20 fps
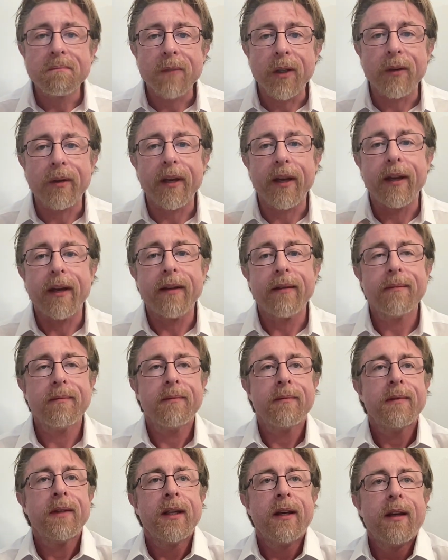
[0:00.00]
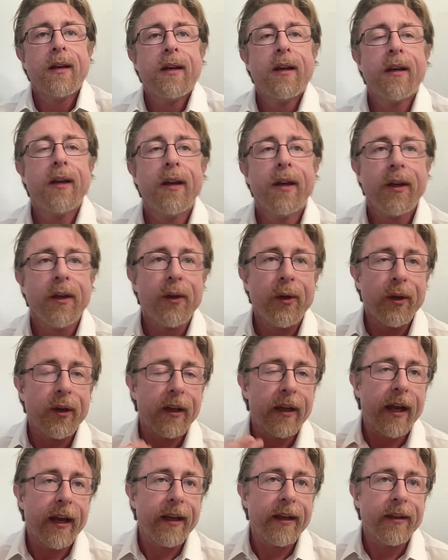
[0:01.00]
Okay. You
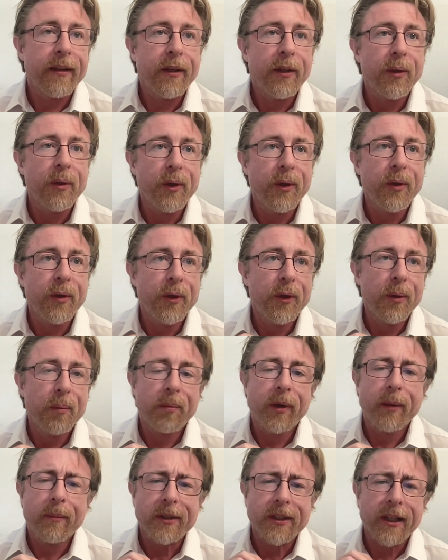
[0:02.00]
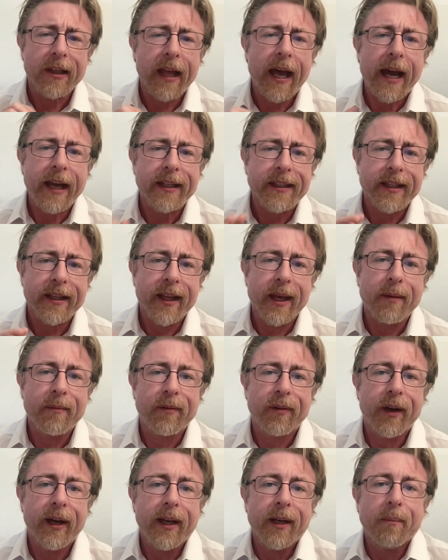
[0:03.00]
lie. You, you you pretty much lie to them
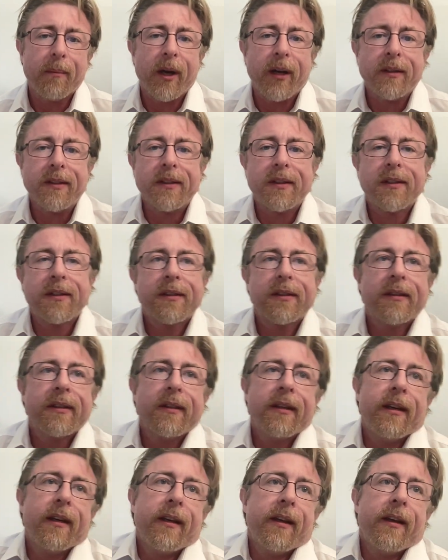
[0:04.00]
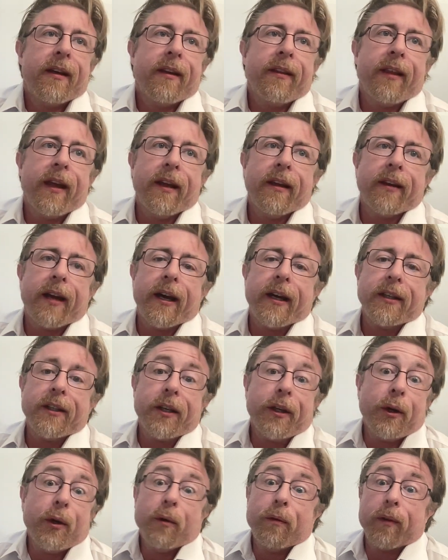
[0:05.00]
for eight months. They lie
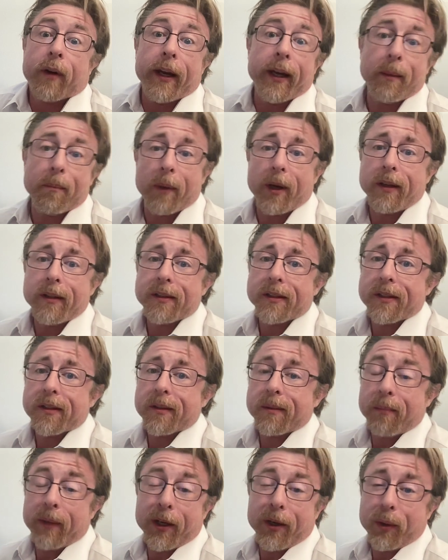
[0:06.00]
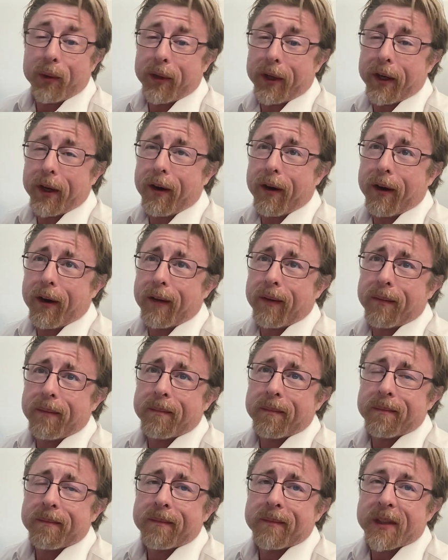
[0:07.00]
to you for eight months about who they are,
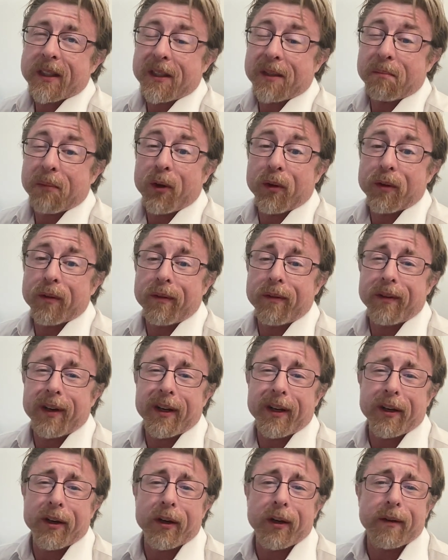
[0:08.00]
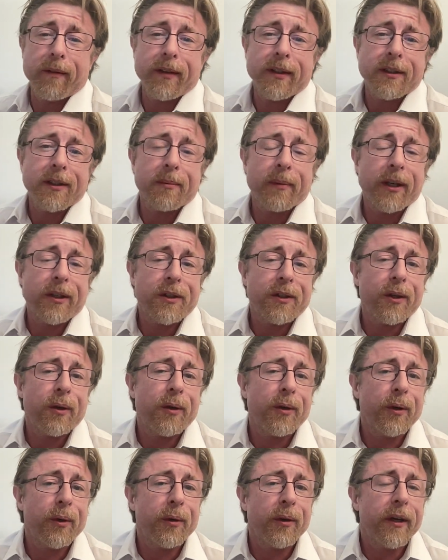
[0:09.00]
because both were very nervous about
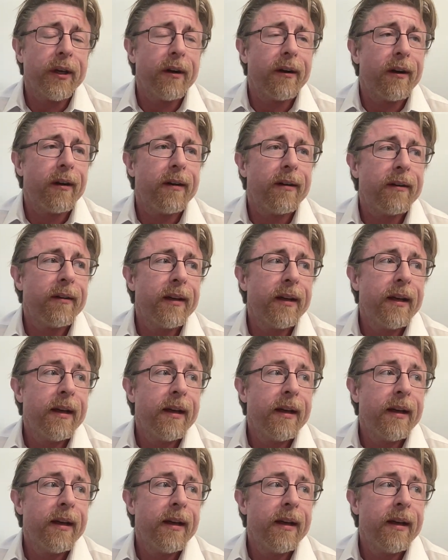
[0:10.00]
showing who they are.